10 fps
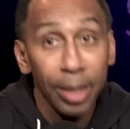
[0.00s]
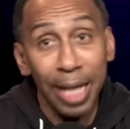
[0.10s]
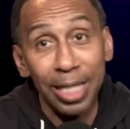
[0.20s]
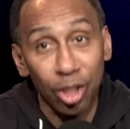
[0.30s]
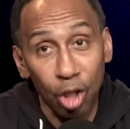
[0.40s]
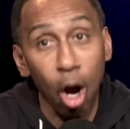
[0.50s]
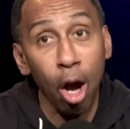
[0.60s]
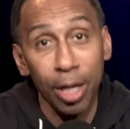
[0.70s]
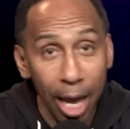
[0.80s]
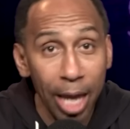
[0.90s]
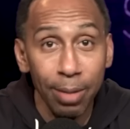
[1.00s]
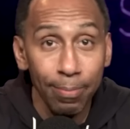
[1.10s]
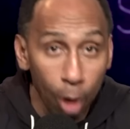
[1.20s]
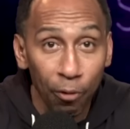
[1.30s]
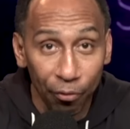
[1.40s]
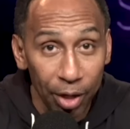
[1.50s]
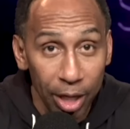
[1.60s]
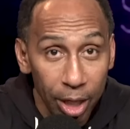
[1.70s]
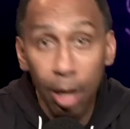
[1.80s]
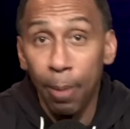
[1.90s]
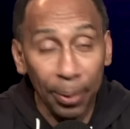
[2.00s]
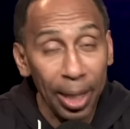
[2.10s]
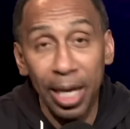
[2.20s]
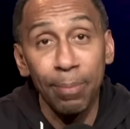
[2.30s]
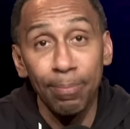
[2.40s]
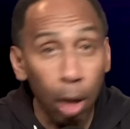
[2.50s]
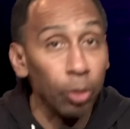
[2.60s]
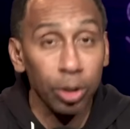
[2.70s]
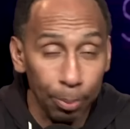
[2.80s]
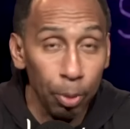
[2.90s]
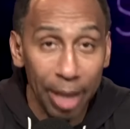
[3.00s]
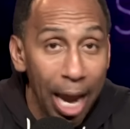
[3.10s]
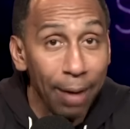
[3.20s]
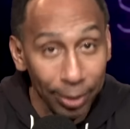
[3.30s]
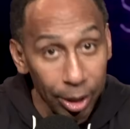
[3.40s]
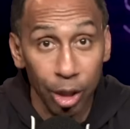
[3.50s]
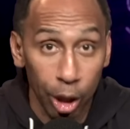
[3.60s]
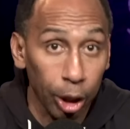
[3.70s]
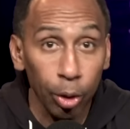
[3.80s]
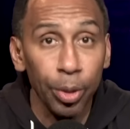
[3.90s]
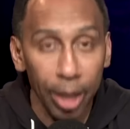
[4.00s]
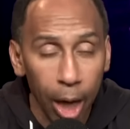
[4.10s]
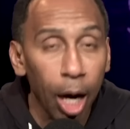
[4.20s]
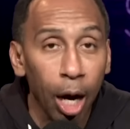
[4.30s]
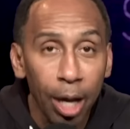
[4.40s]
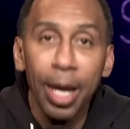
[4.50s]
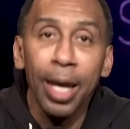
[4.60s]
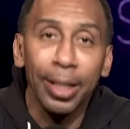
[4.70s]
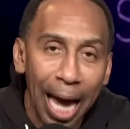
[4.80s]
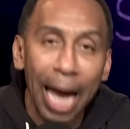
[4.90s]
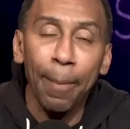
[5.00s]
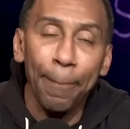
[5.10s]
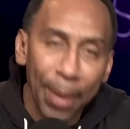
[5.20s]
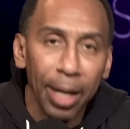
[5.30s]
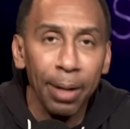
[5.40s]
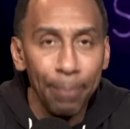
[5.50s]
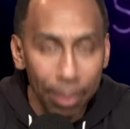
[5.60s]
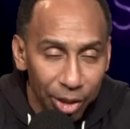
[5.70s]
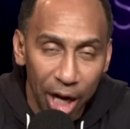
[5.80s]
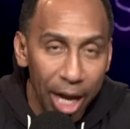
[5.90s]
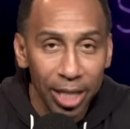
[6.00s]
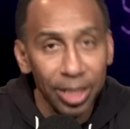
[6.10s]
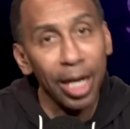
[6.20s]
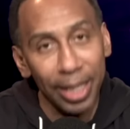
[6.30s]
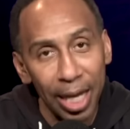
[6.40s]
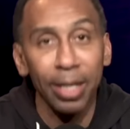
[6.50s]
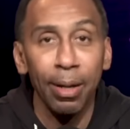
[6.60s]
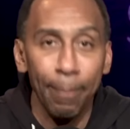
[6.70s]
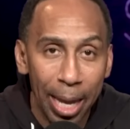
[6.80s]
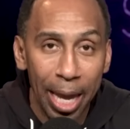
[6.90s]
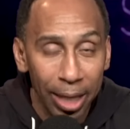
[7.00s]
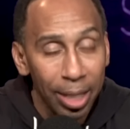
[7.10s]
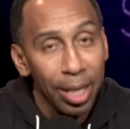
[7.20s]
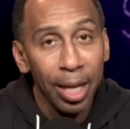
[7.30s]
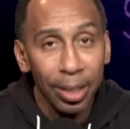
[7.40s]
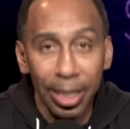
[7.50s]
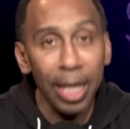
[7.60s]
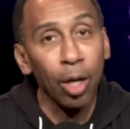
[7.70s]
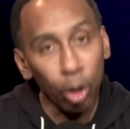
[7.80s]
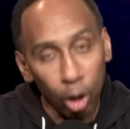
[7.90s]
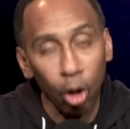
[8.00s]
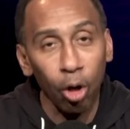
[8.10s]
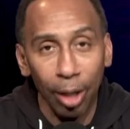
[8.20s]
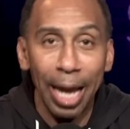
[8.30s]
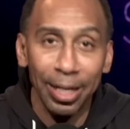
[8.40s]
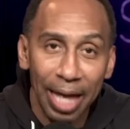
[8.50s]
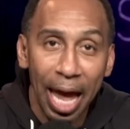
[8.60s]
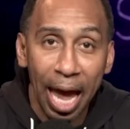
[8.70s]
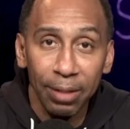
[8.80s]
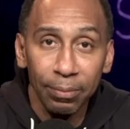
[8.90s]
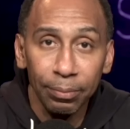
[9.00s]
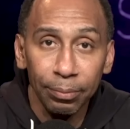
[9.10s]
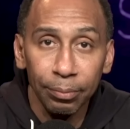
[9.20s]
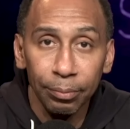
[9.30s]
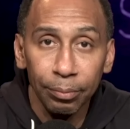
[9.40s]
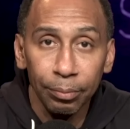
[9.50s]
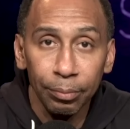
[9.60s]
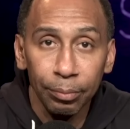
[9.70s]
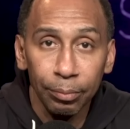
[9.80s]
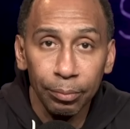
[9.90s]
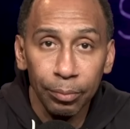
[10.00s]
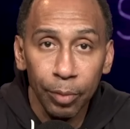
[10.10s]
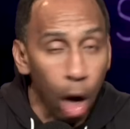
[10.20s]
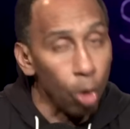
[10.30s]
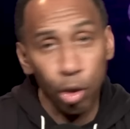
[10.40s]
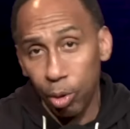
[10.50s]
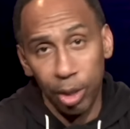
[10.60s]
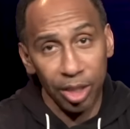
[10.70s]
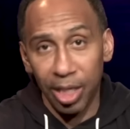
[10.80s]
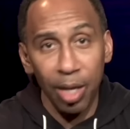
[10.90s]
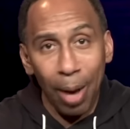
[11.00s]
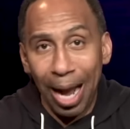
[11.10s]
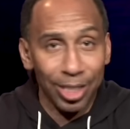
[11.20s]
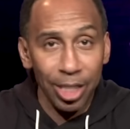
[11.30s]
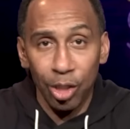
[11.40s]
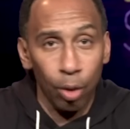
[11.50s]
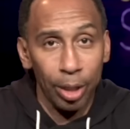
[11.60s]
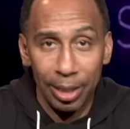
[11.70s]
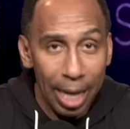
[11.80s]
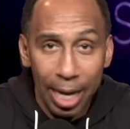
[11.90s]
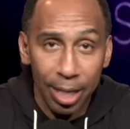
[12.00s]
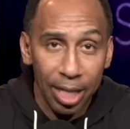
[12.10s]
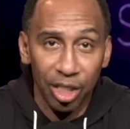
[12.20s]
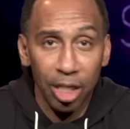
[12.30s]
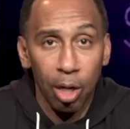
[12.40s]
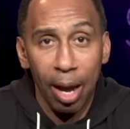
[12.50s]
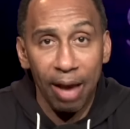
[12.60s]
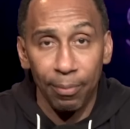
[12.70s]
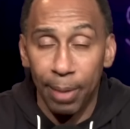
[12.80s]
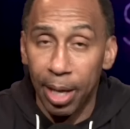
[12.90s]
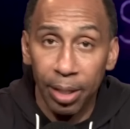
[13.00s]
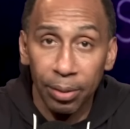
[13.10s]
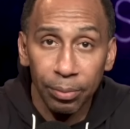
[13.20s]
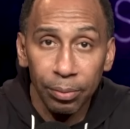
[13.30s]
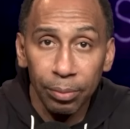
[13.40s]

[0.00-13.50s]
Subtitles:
that starred Eddie Murphy playing multiple characters, including her, got a better chance of getting a man than a girl like that. Oh, you could see why she's on a date and she don't have a man.